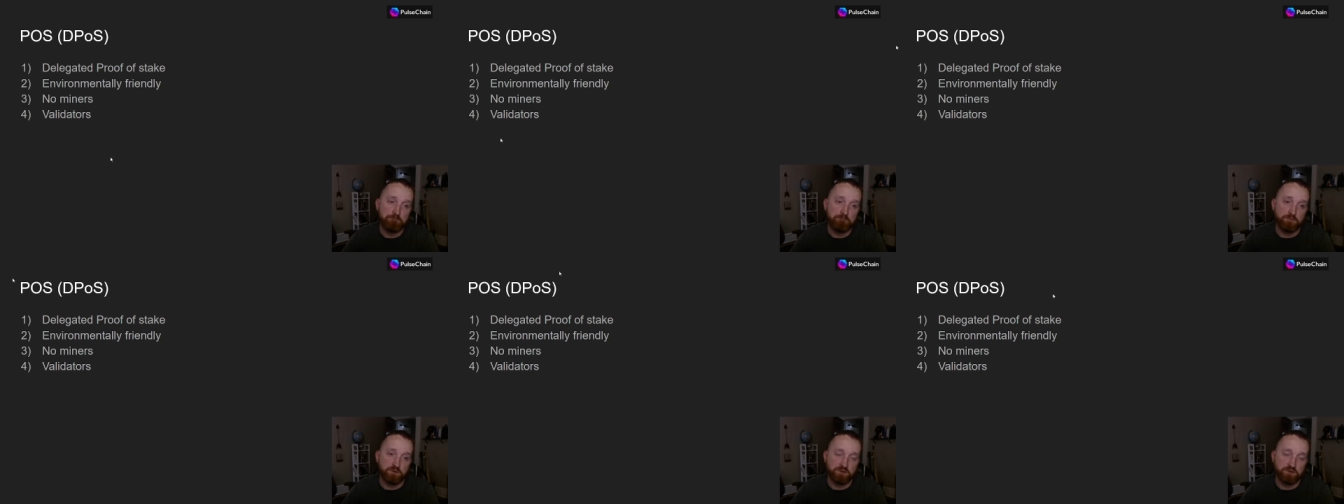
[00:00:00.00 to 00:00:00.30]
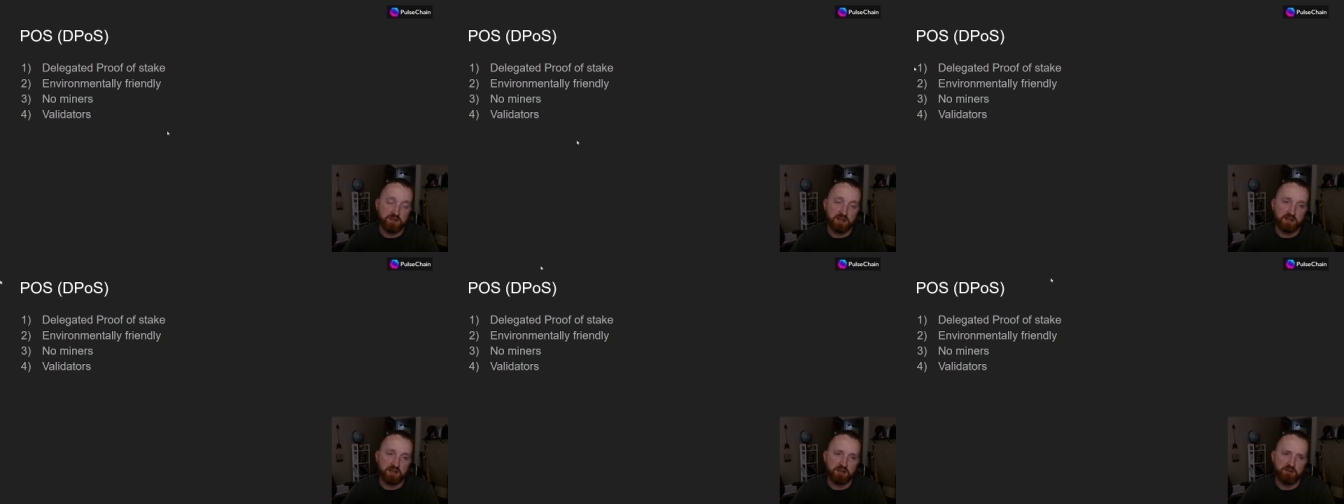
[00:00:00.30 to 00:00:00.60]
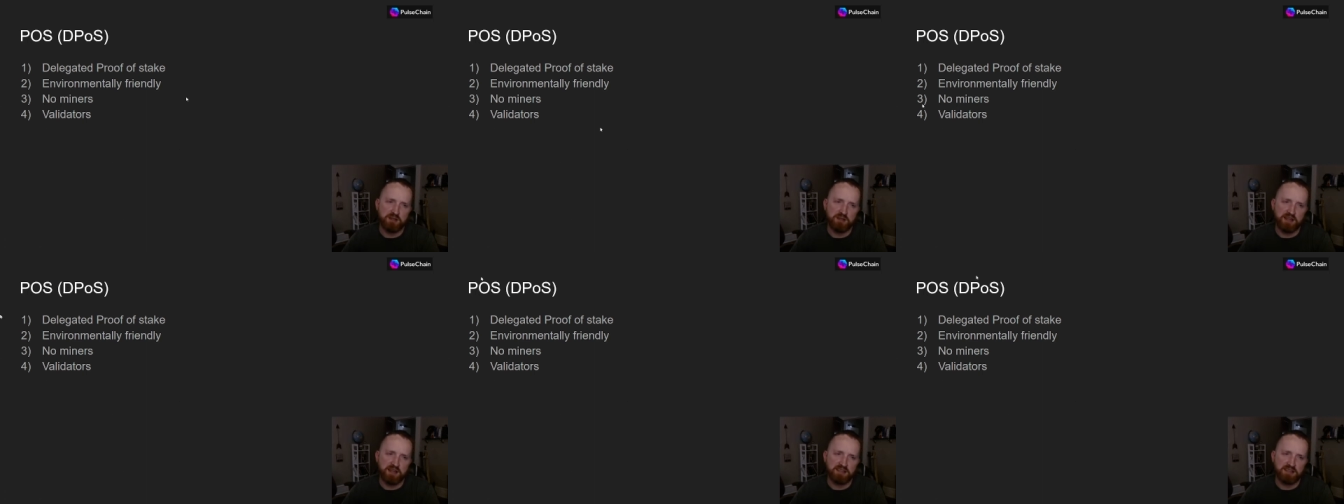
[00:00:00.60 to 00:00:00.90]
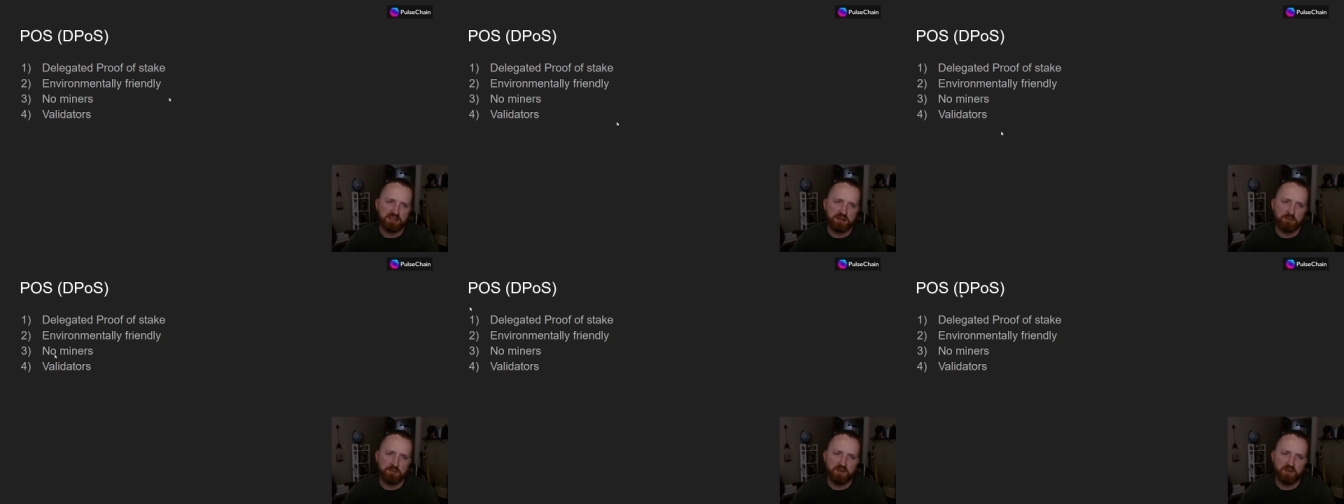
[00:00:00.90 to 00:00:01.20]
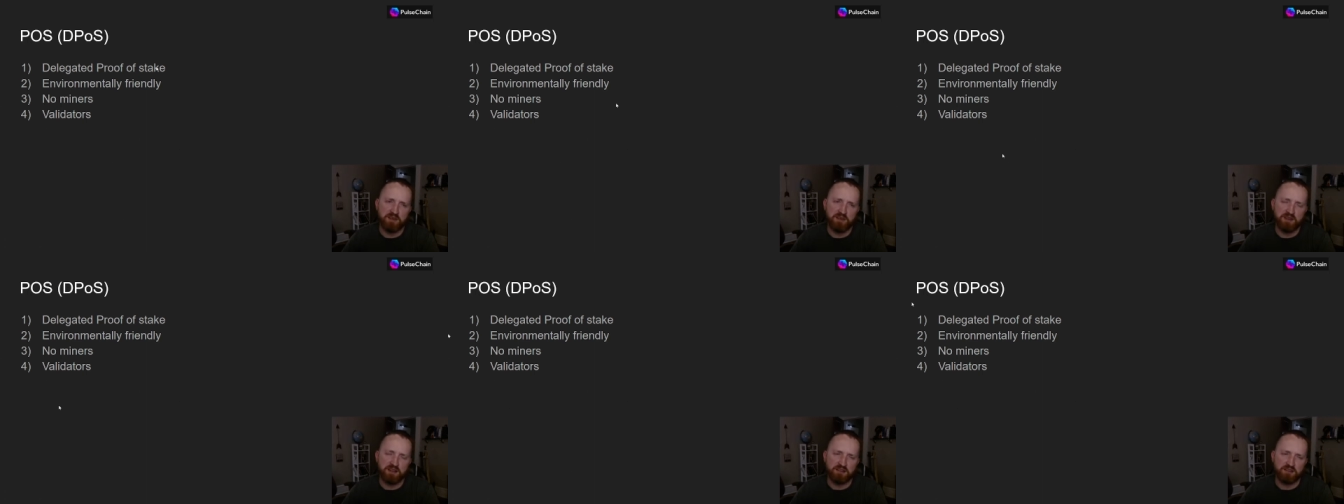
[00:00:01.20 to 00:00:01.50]
There's not going to be that type of
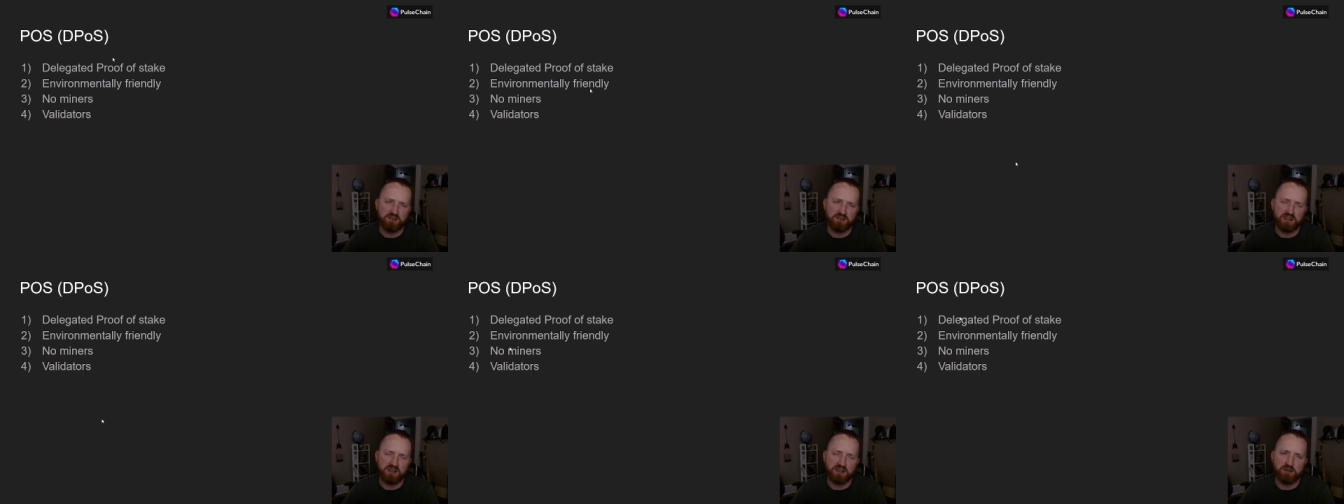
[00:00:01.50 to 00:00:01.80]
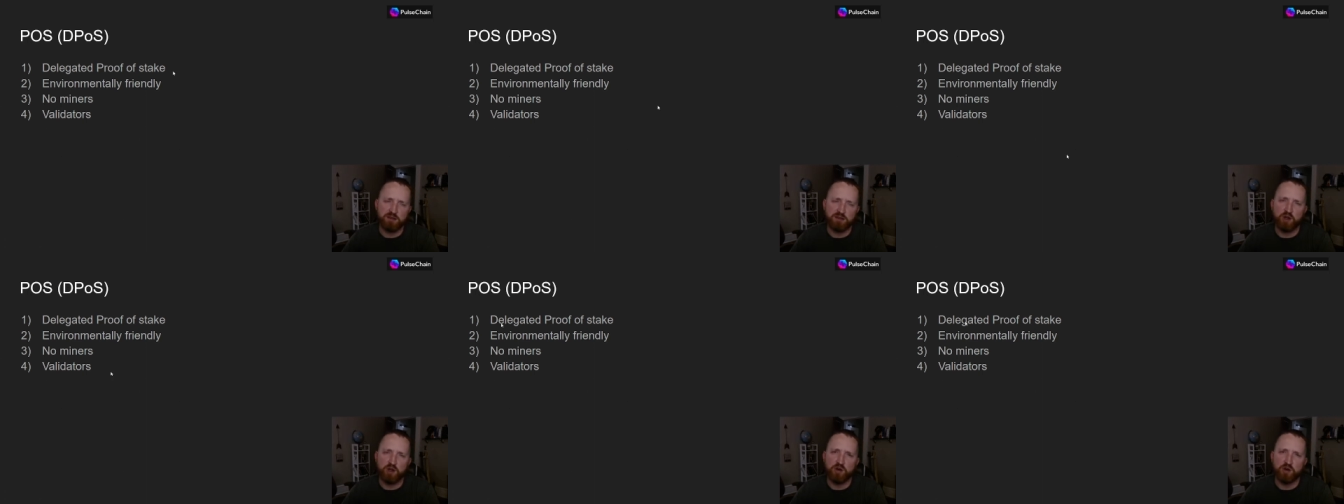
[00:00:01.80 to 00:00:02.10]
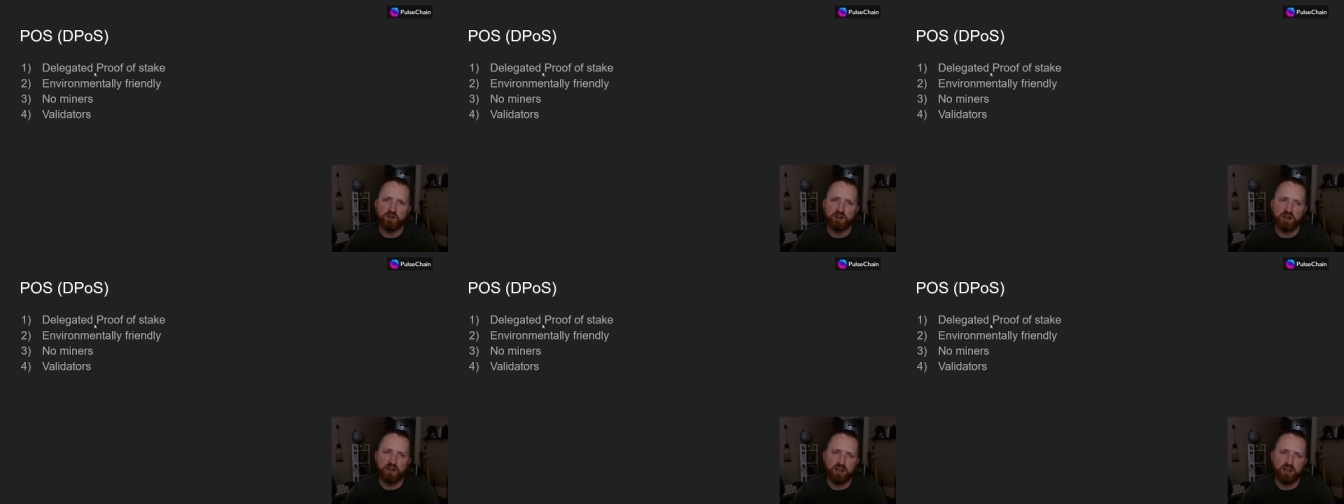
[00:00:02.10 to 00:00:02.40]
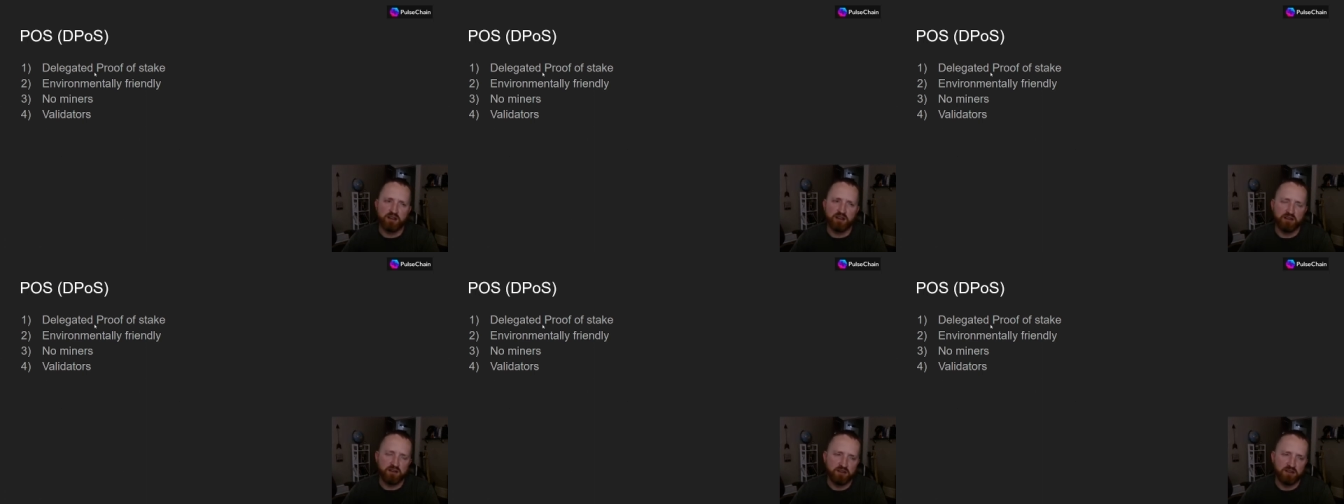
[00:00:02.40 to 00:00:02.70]
thing. There's not going to be overhead.